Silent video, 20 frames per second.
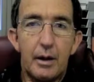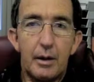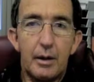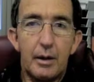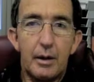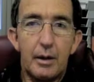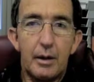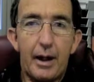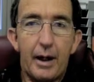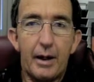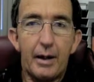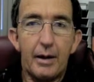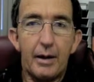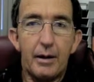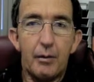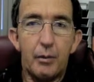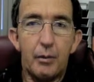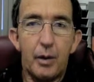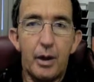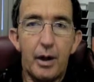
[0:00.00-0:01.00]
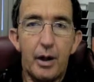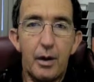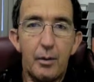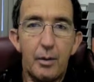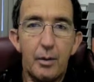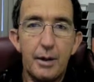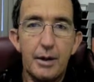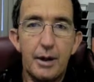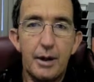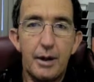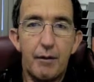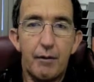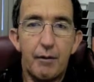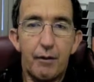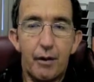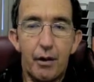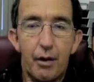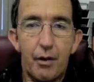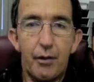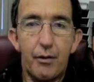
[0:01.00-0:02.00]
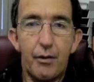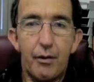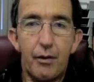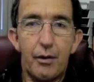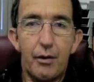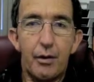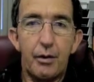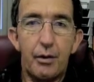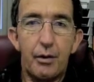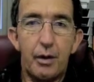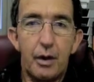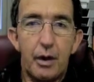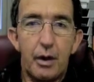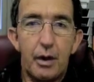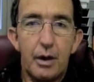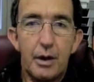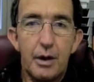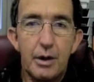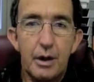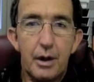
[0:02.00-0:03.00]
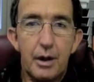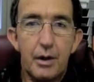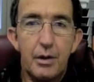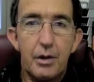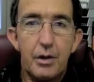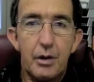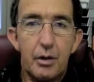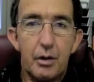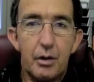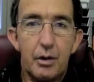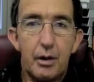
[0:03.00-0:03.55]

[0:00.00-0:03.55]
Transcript: make it 100% flow through, so that you're